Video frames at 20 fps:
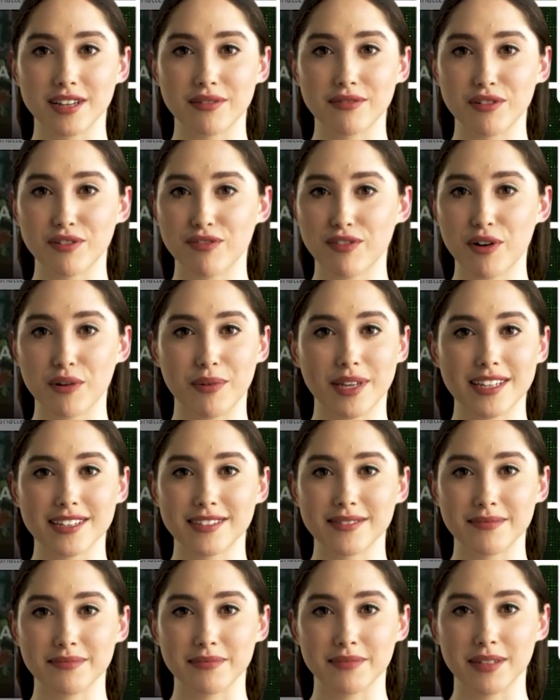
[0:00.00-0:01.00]

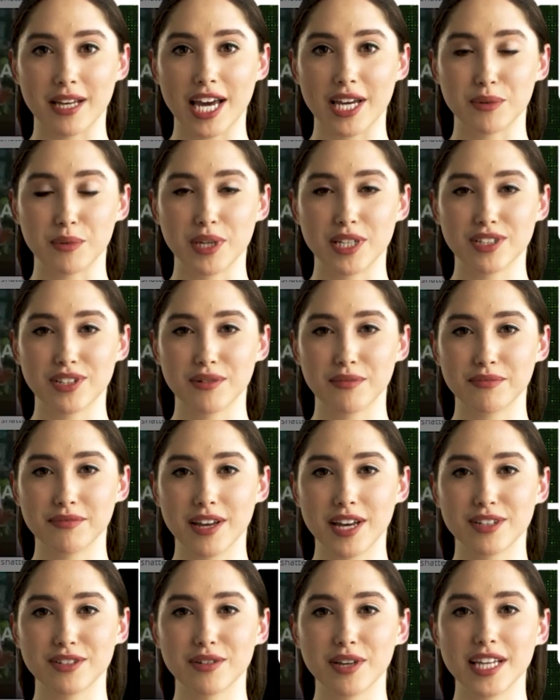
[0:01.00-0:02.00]
performance, language,
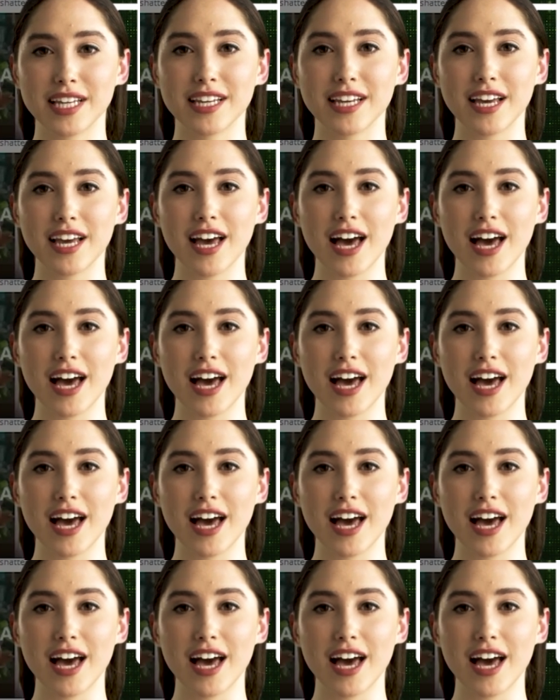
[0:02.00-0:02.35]
country,